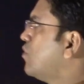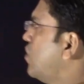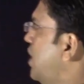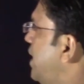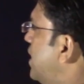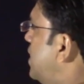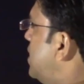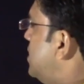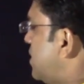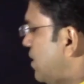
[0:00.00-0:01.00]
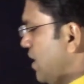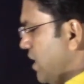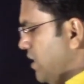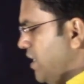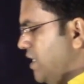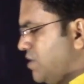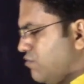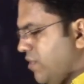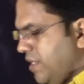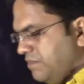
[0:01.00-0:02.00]
broadly under these
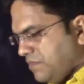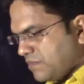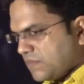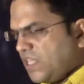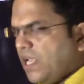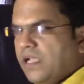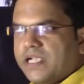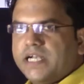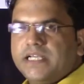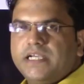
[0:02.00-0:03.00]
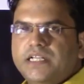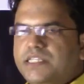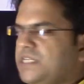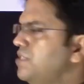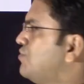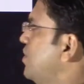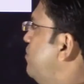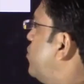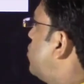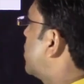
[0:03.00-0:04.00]
three category, these three
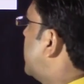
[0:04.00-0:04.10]
broad